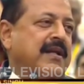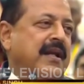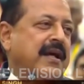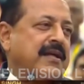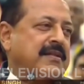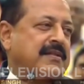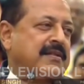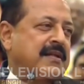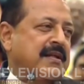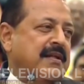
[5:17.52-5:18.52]
us
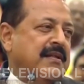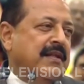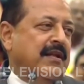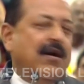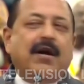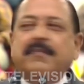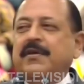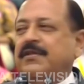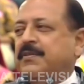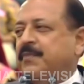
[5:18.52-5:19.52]
realize the
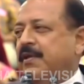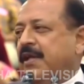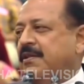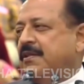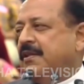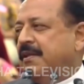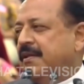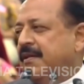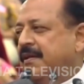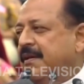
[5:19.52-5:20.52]
enormous potential
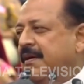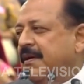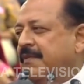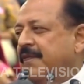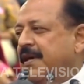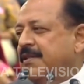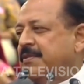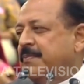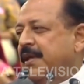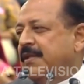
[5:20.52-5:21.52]
of our
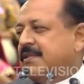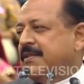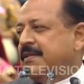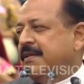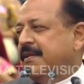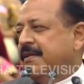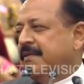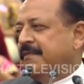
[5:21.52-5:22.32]
space